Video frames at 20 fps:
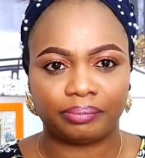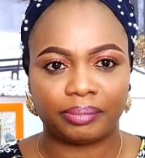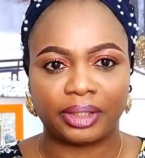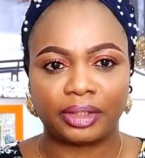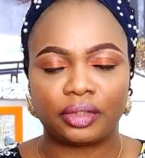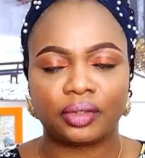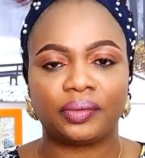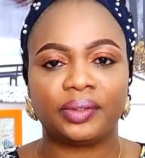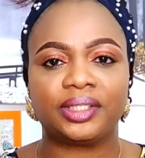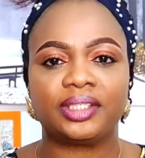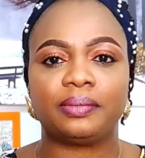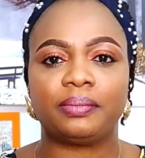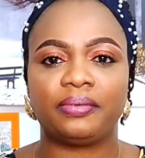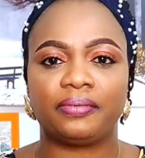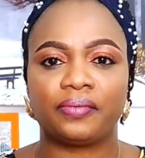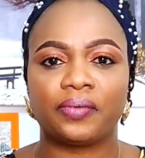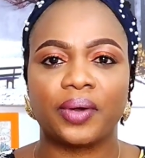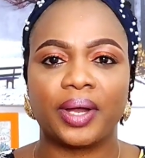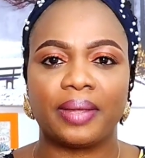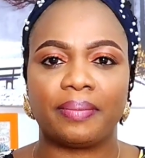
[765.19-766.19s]
maturity
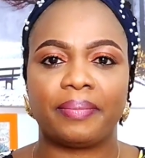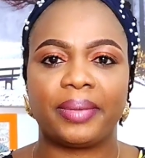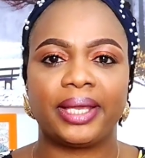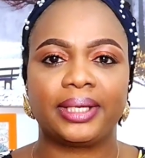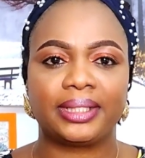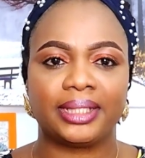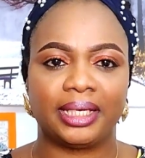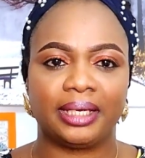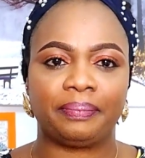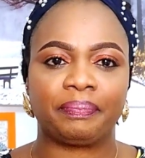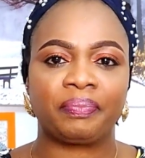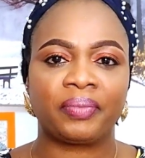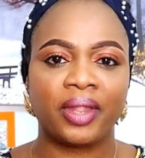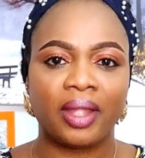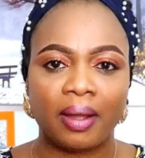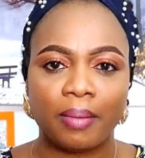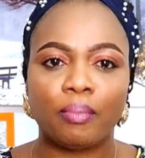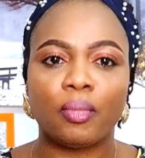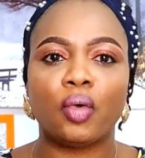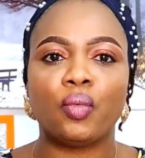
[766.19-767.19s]
before I met him,
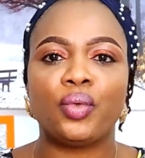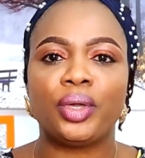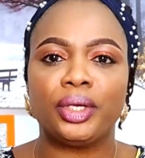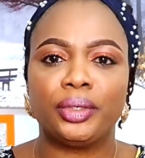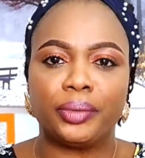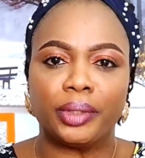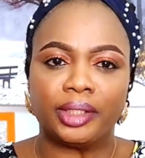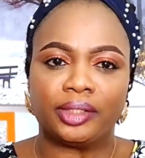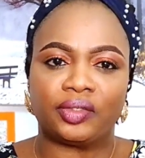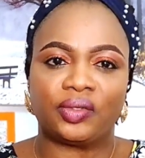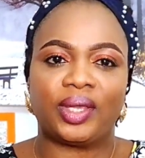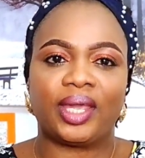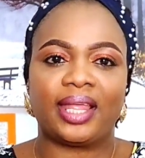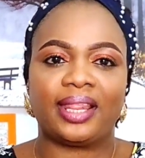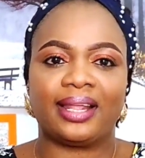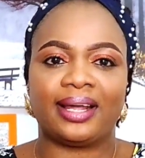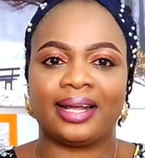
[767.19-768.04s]
but we grew together.